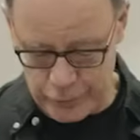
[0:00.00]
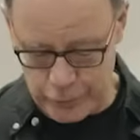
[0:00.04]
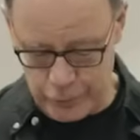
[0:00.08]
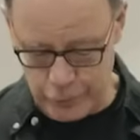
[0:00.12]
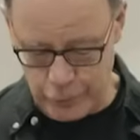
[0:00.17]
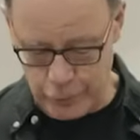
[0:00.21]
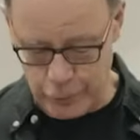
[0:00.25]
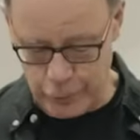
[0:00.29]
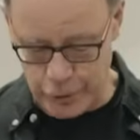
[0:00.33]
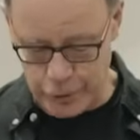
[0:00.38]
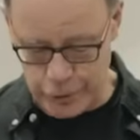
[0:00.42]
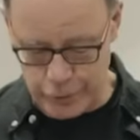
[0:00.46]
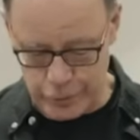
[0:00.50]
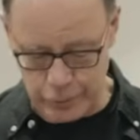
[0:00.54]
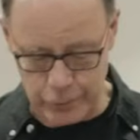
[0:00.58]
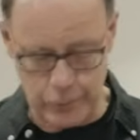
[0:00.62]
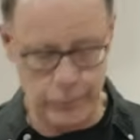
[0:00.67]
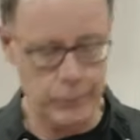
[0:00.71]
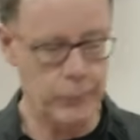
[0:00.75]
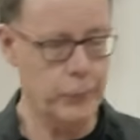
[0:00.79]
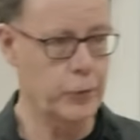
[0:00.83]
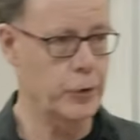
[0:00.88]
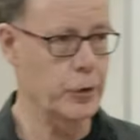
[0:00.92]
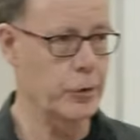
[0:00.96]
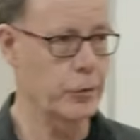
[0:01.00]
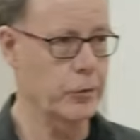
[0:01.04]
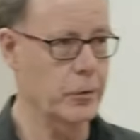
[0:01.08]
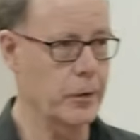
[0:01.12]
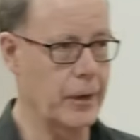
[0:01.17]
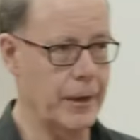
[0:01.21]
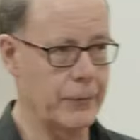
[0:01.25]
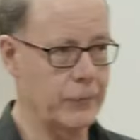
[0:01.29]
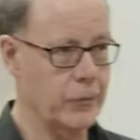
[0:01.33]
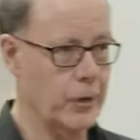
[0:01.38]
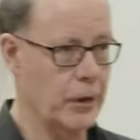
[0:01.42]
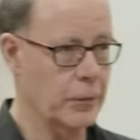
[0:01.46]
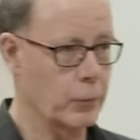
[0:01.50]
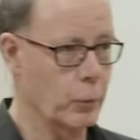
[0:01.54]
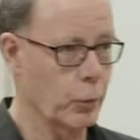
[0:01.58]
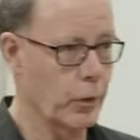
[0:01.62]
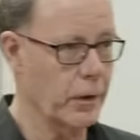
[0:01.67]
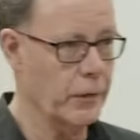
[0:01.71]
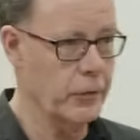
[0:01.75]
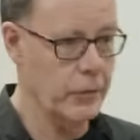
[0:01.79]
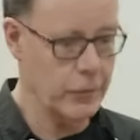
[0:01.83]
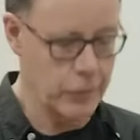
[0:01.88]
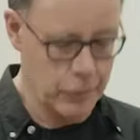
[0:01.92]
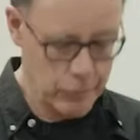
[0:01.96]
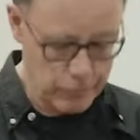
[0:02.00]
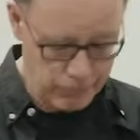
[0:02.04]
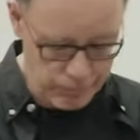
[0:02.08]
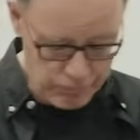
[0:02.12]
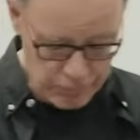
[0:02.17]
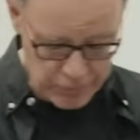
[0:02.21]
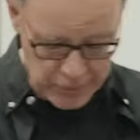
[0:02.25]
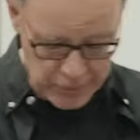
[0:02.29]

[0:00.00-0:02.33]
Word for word: devotional journal I've done with you.